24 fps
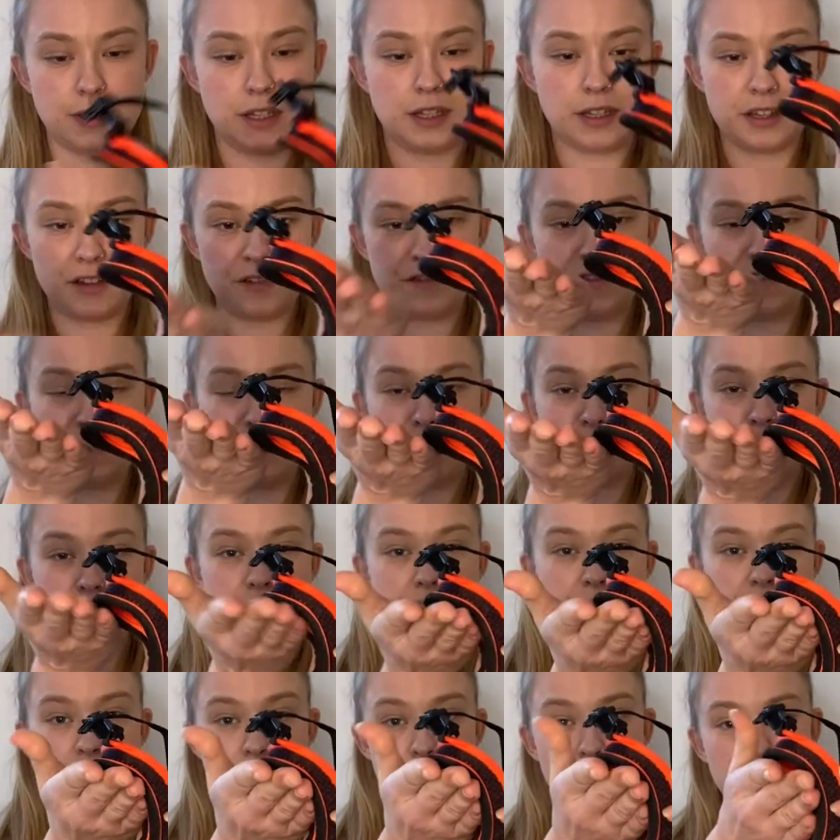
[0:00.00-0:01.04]
can
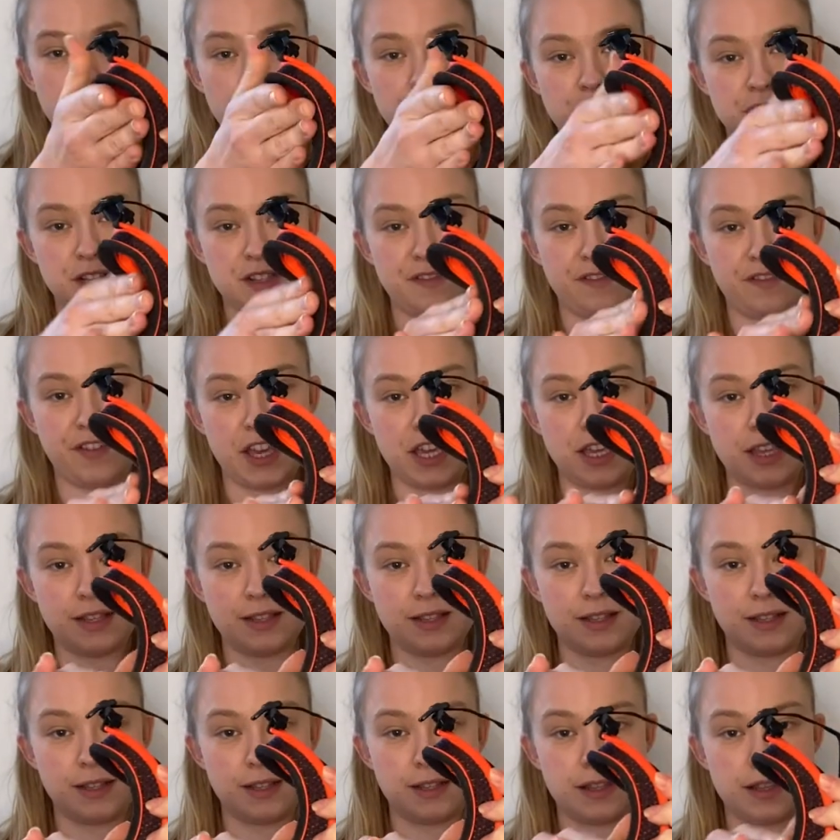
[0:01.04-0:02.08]
freely put its face
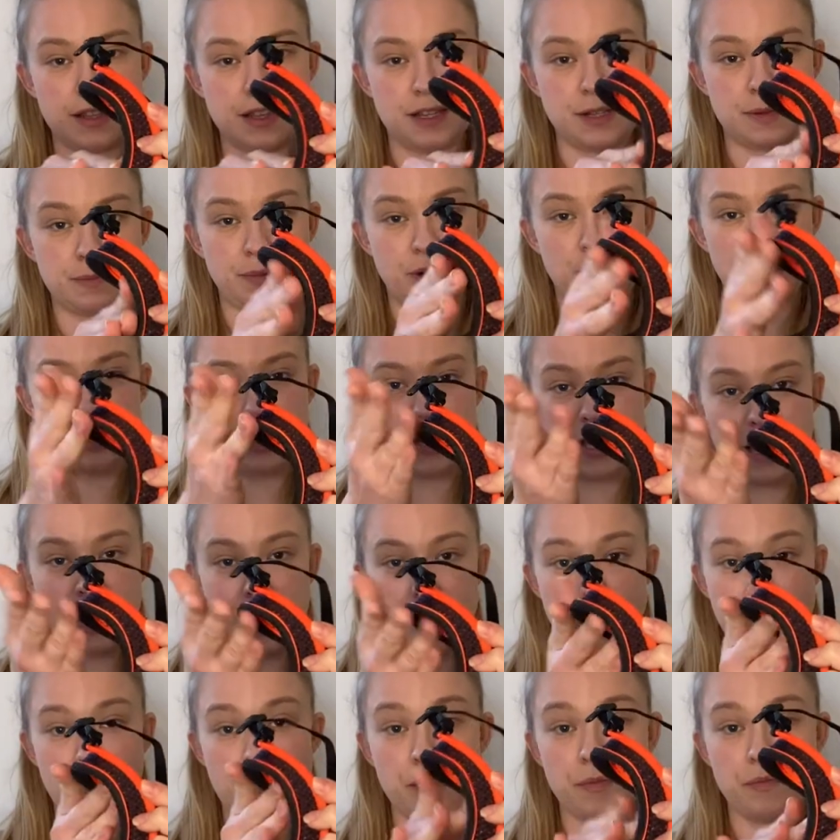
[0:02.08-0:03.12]
into this part
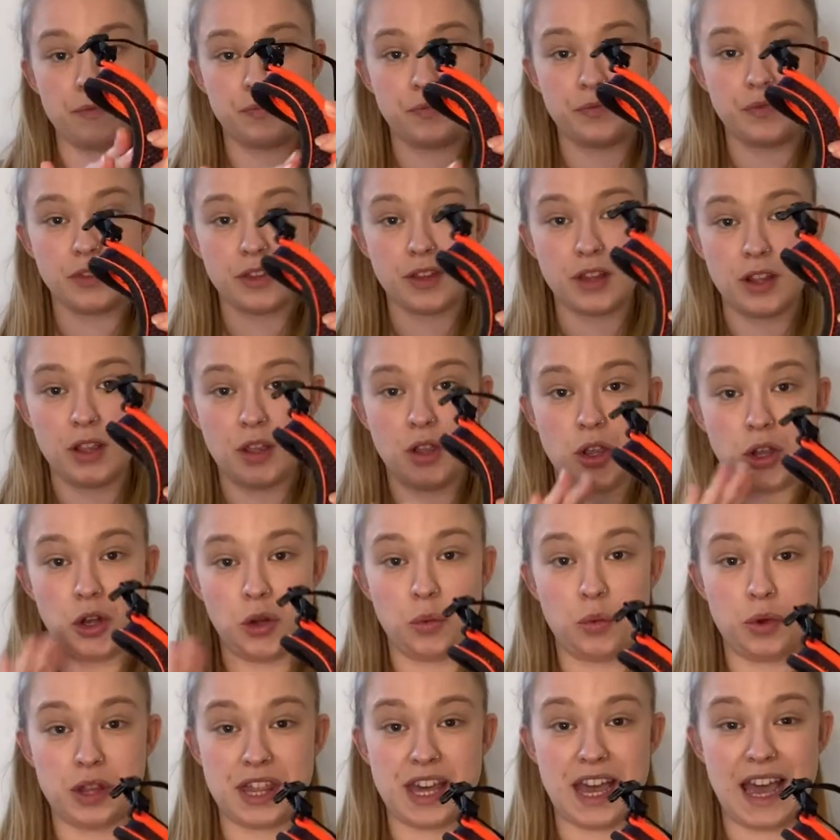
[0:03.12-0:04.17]
here
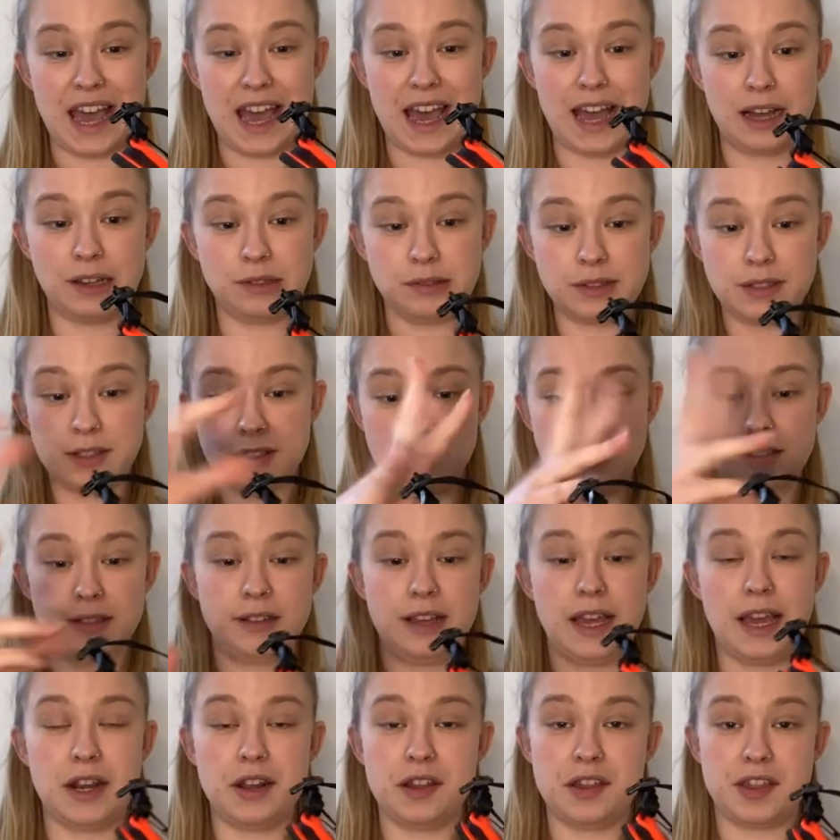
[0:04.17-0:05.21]
without
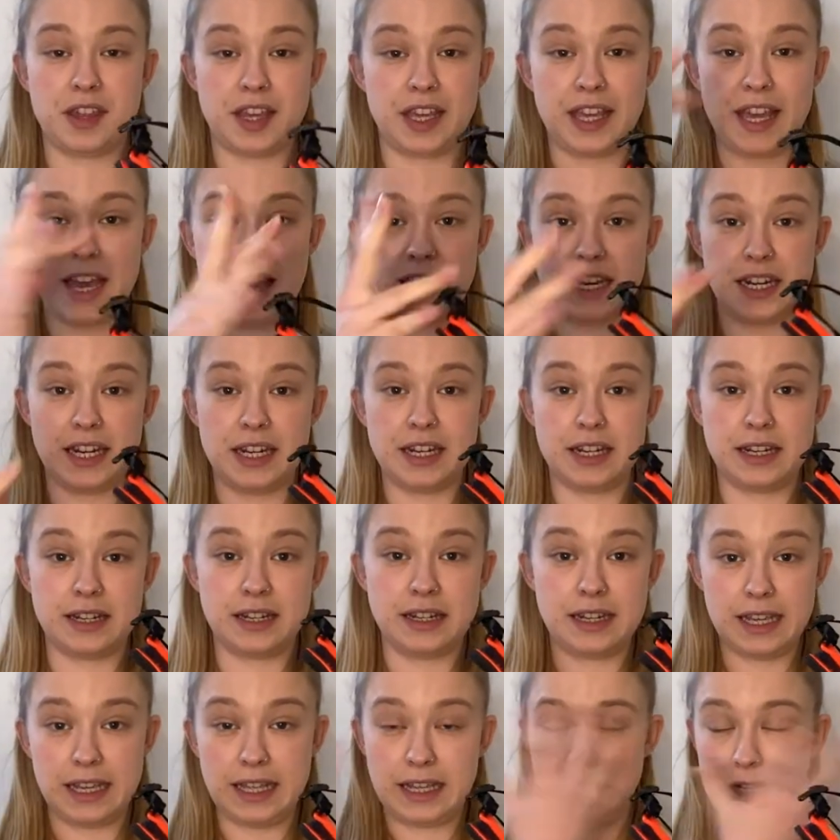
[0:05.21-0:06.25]
anything getting
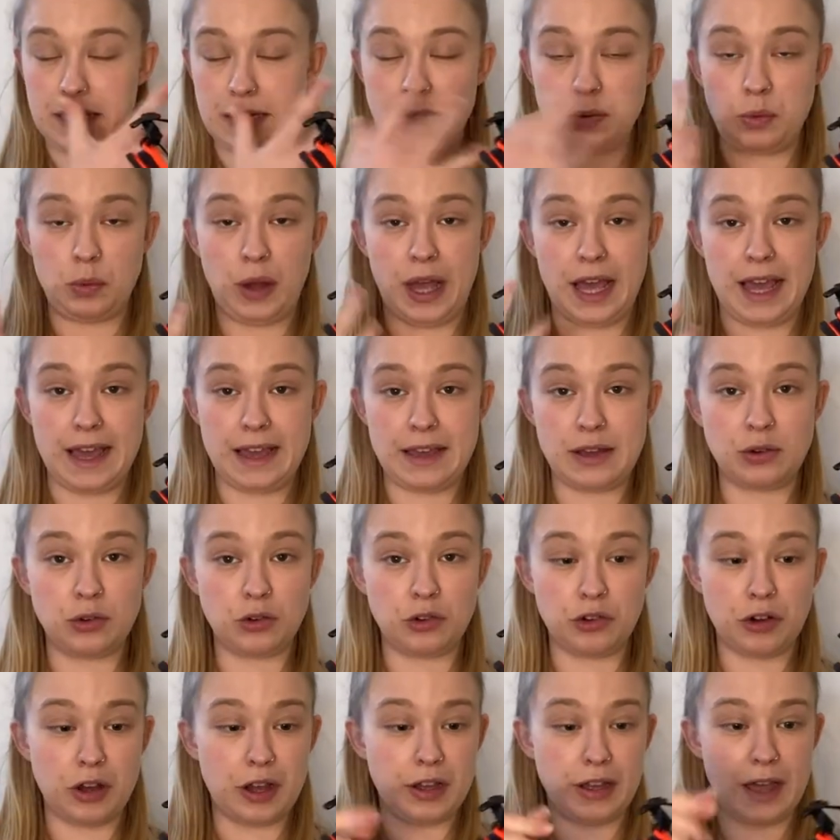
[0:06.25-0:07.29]
in its way
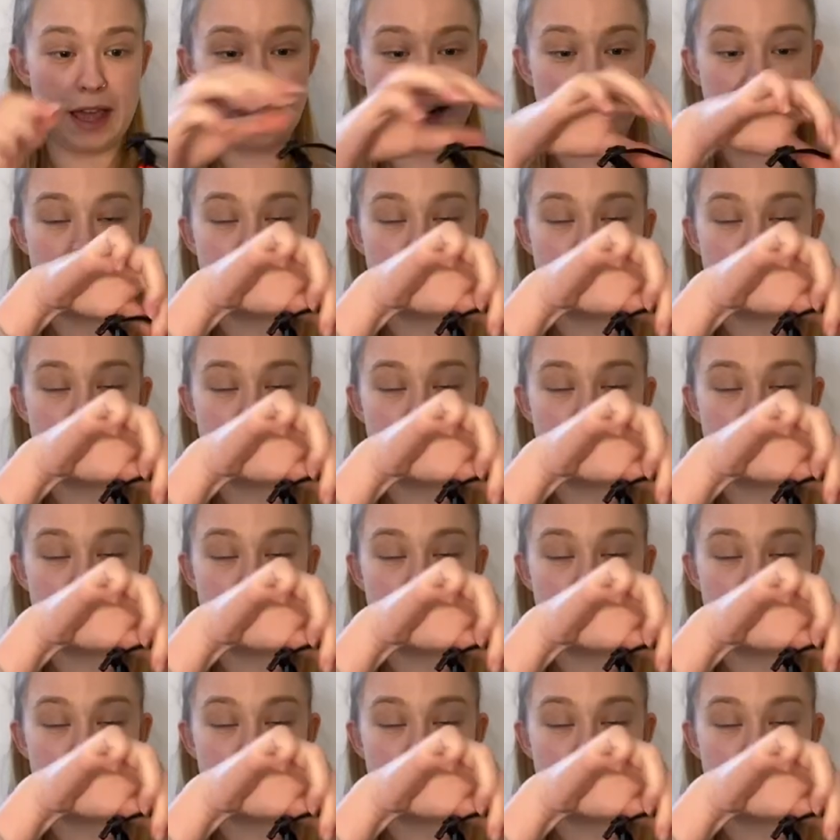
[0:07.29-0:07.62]
or any